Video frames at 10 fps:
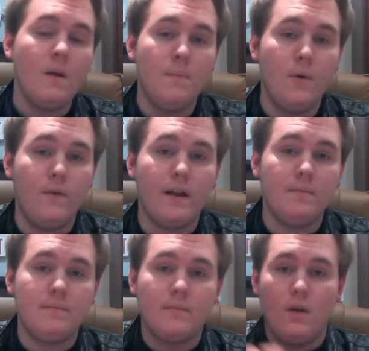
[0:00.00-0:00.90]
Moving
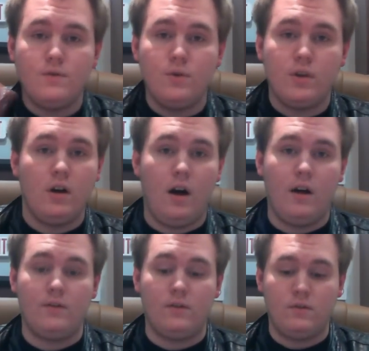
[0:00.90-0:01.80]
to the
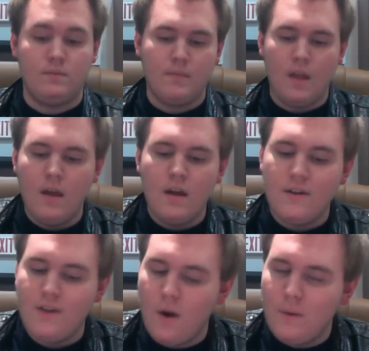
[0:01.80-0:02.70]
cons.
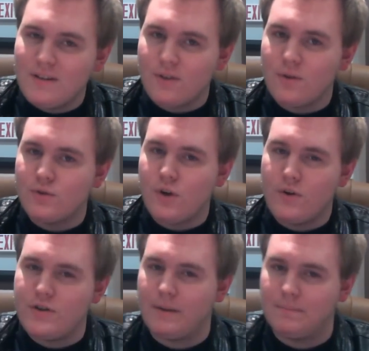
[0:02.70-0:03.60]
No internal
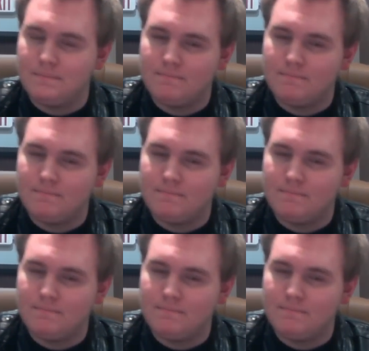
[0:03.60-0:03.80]
charging.